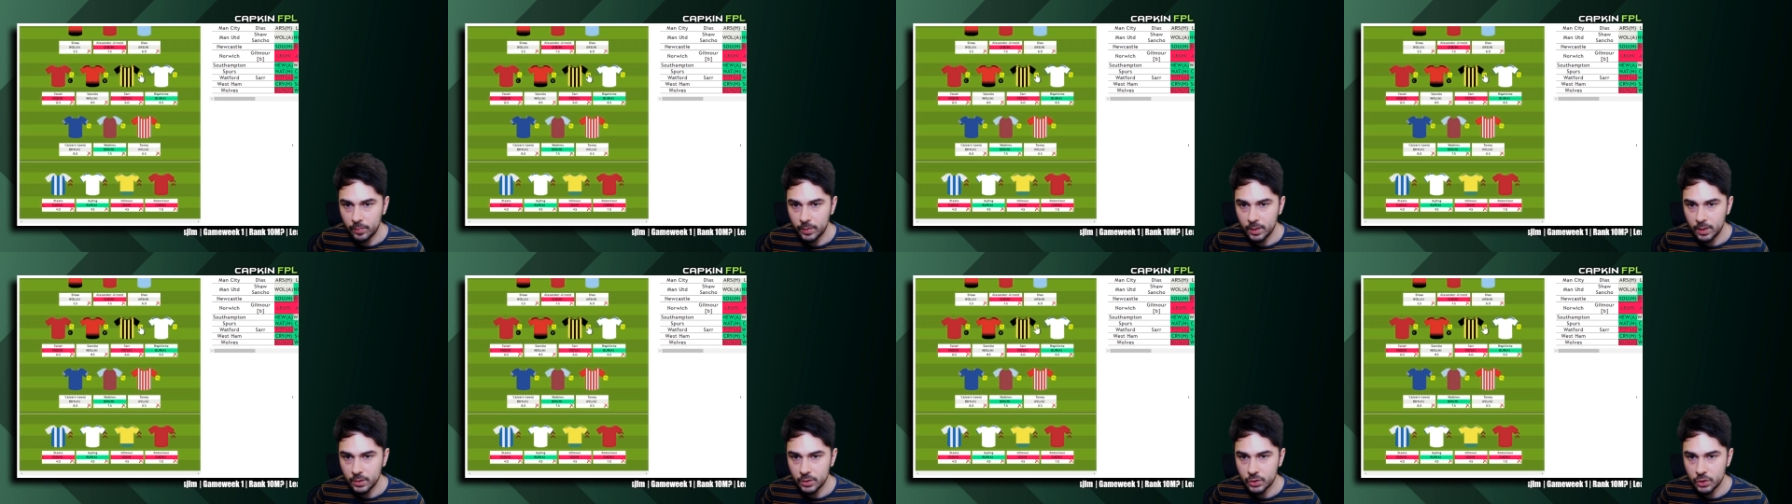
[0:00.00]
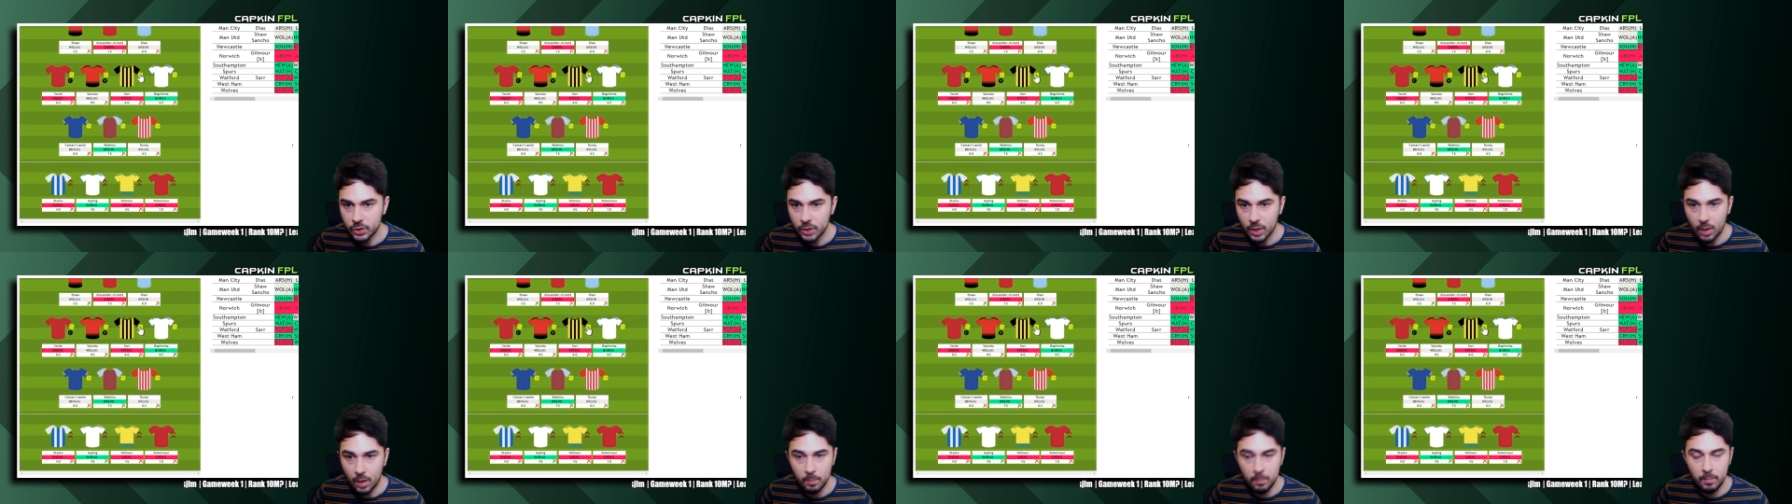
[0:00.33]
that's
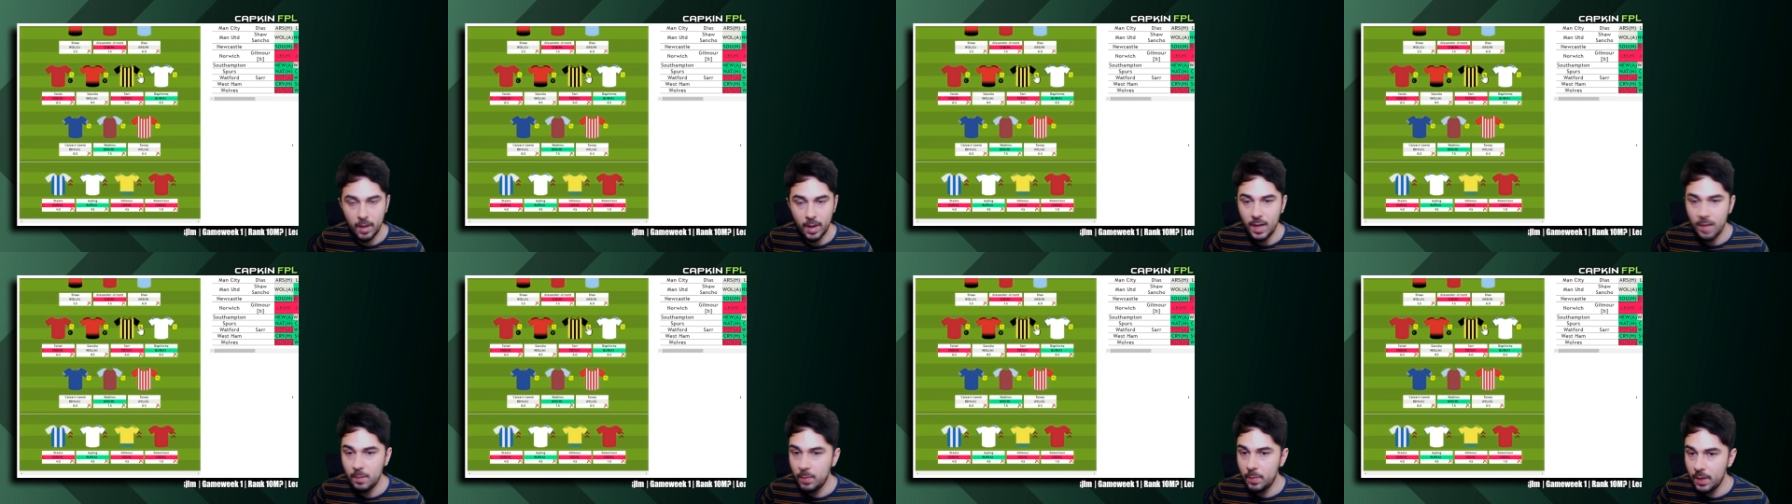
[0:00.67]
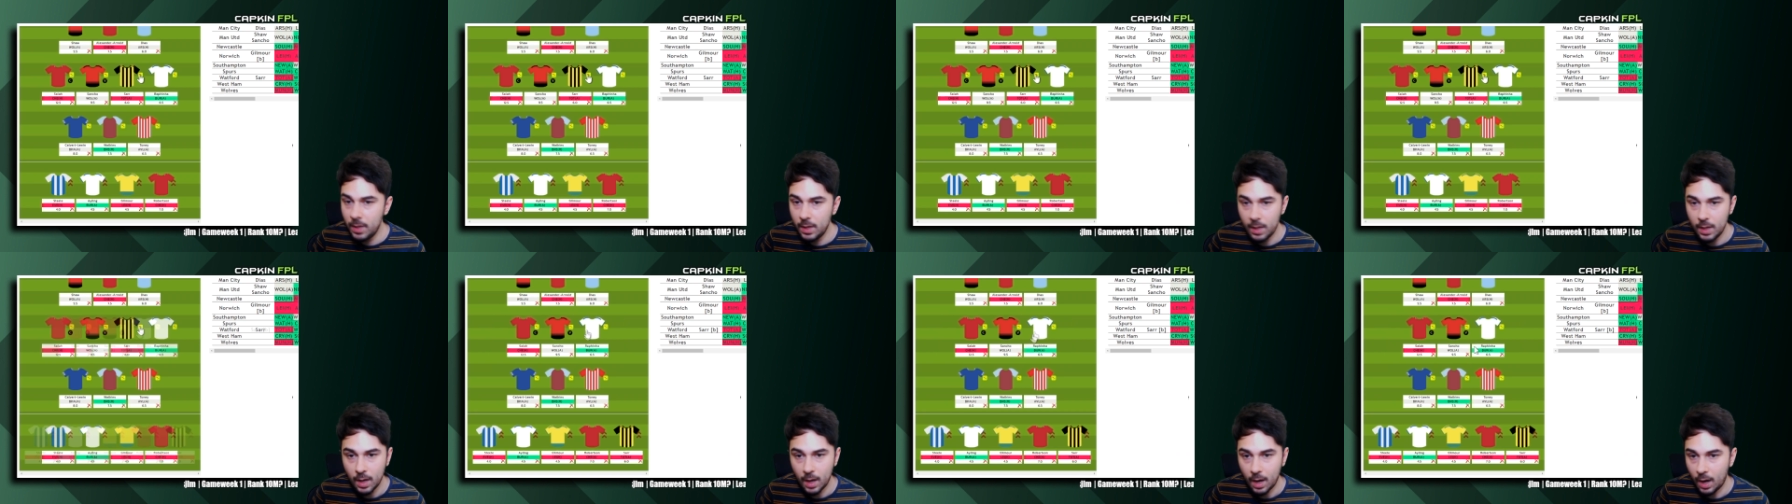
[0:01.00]
just
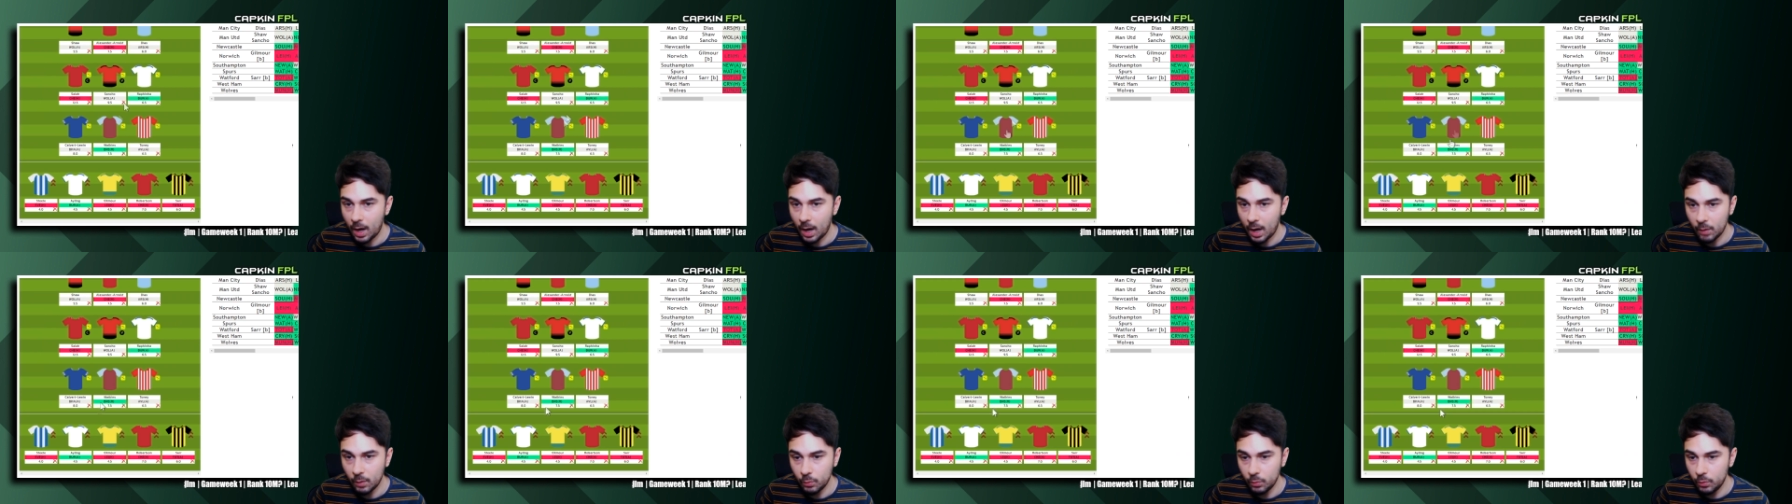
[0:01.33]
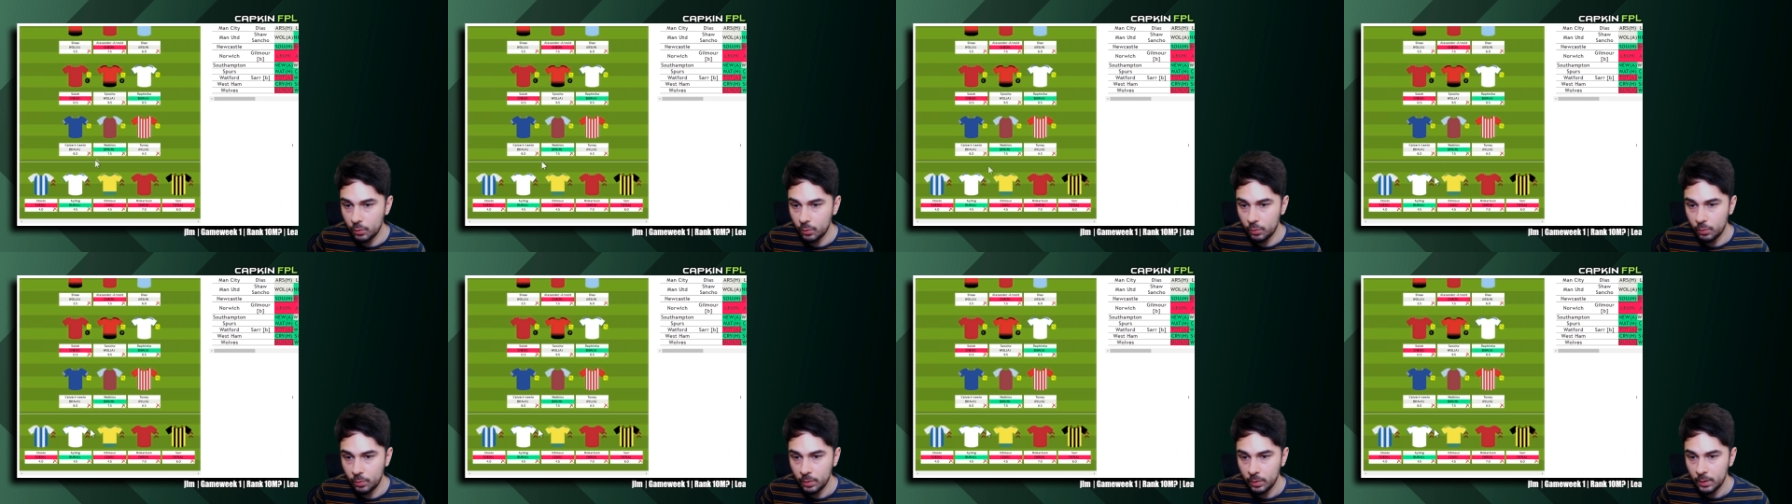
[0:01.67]
maybe I
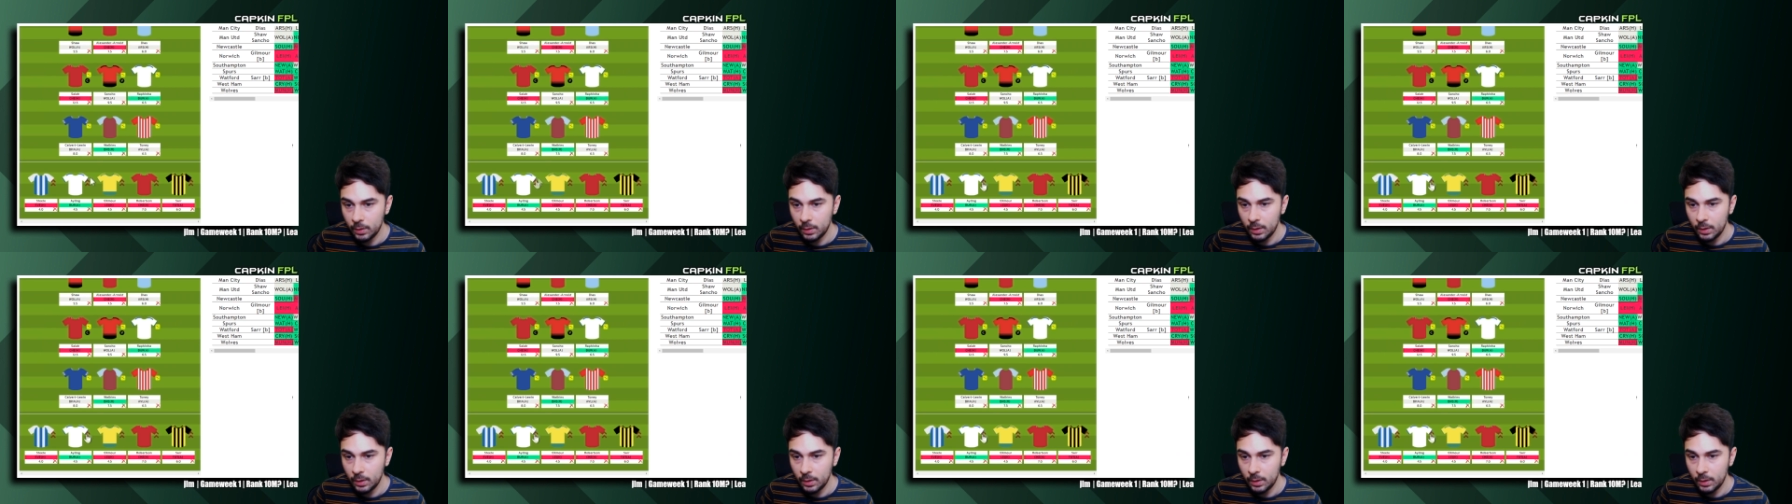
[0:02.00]
will